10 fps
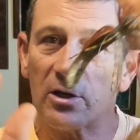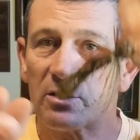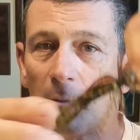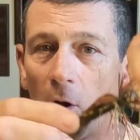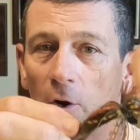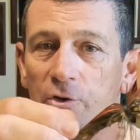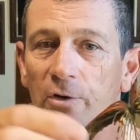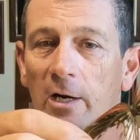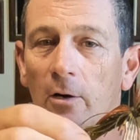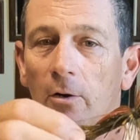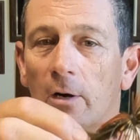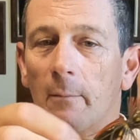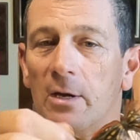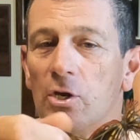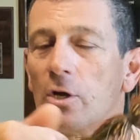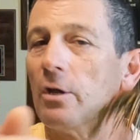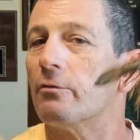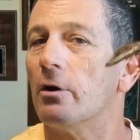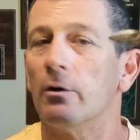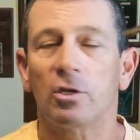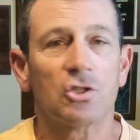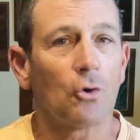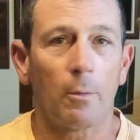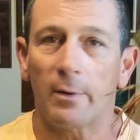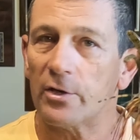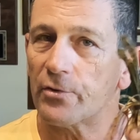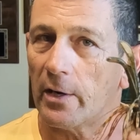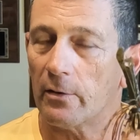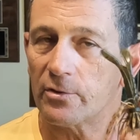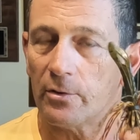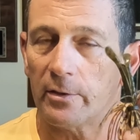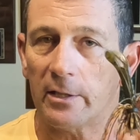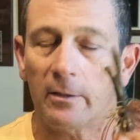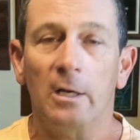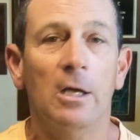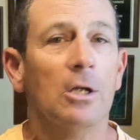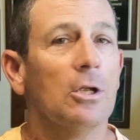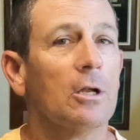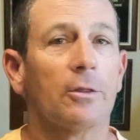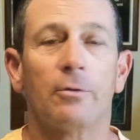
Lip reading: with a smaller trailer. I mean, you can throw an assortment of trailers on here. You can